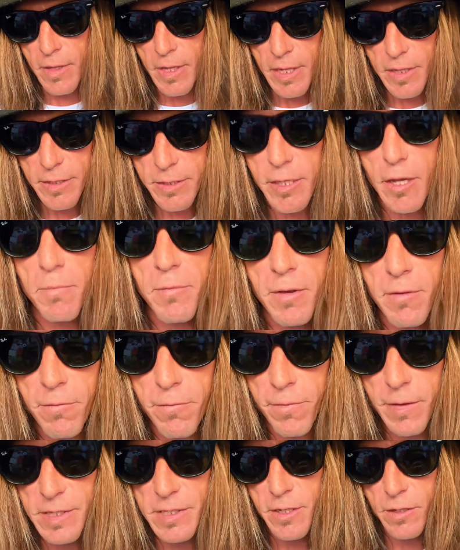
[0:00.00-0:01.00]
Something
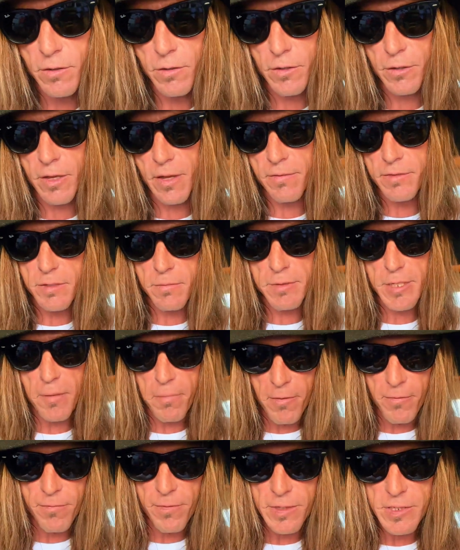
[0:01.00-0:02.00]
physical. You have some type
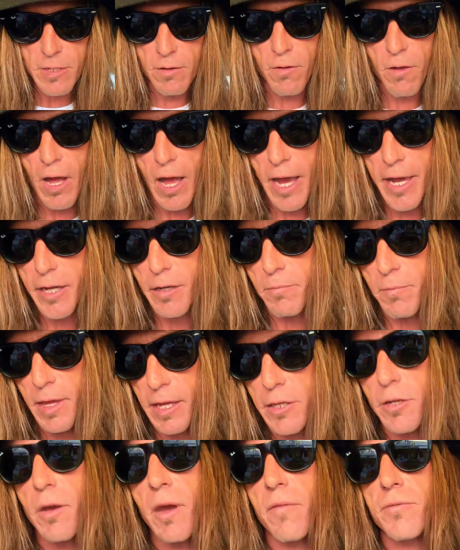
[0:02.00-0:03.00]
of physical item
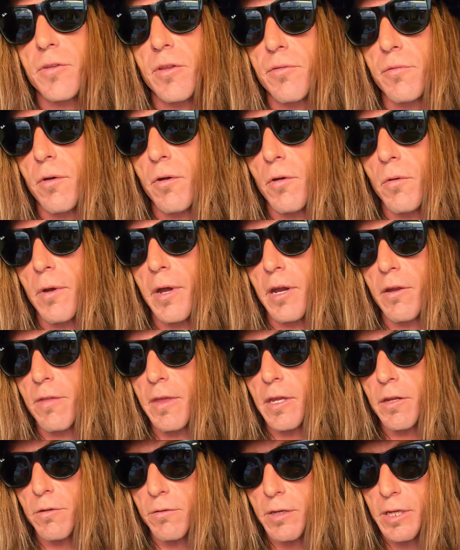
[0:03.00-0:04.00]
that you have to throw away or
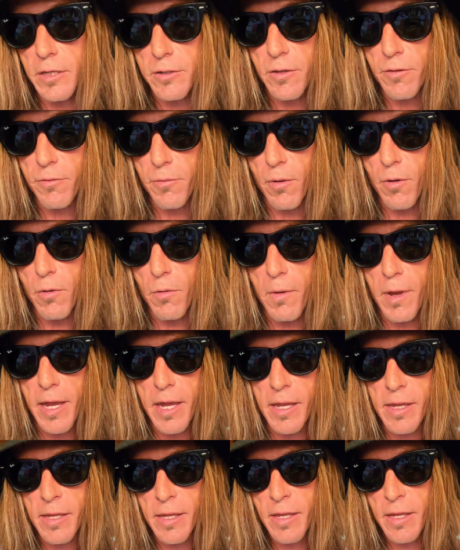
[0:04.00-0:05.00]
that you need to throw
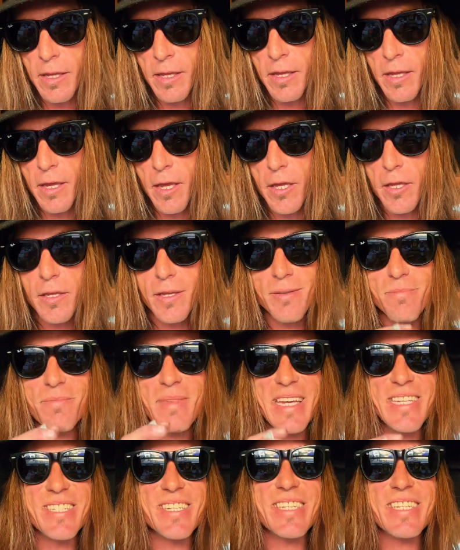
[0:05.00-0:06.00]
away.
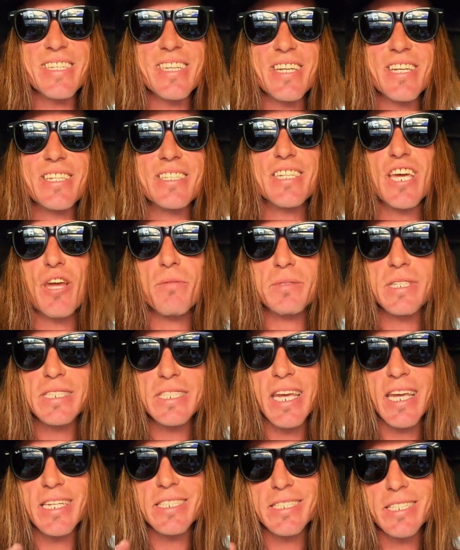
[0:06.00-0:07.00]
Make sure this is a good time to
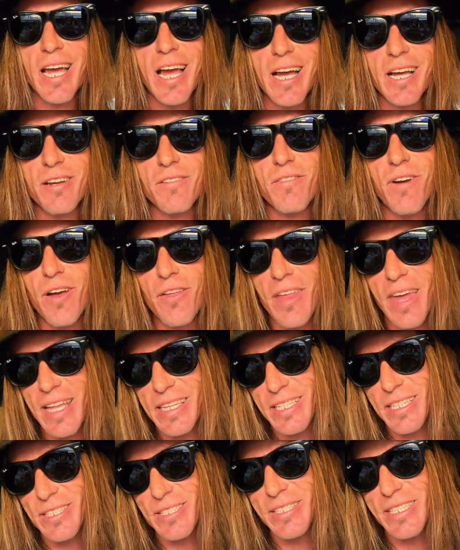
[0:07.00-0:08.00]
take stock of all
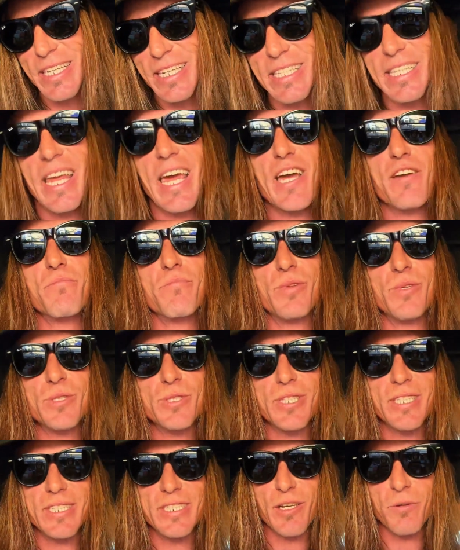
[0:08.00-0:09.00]
that little knick-knack
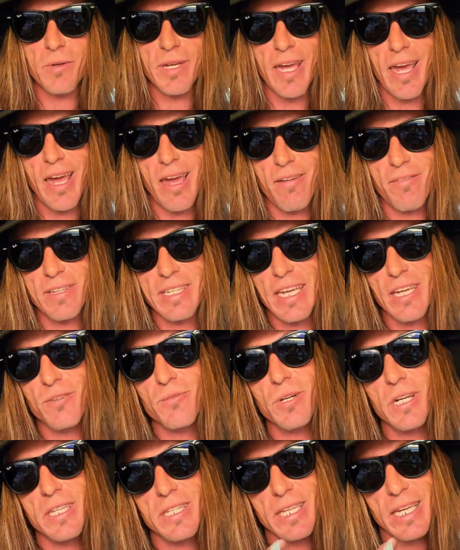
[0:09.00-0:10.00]
bullshit that we have and get
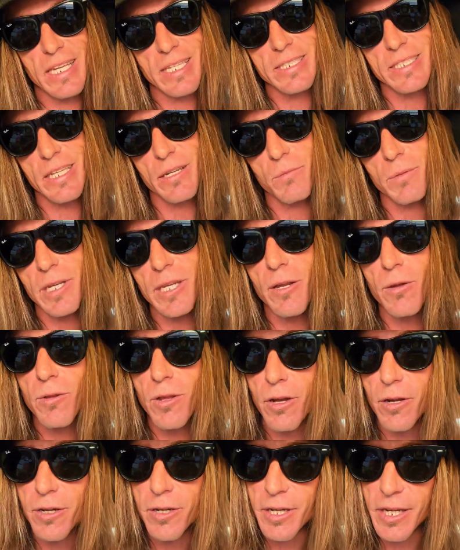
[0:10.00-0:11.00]
rid of things that we no
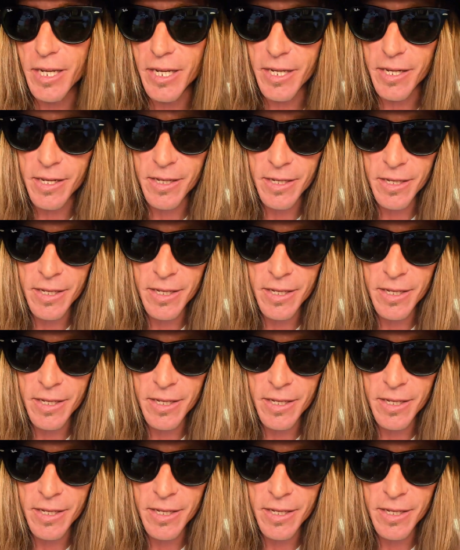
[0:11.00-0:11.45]
longer need.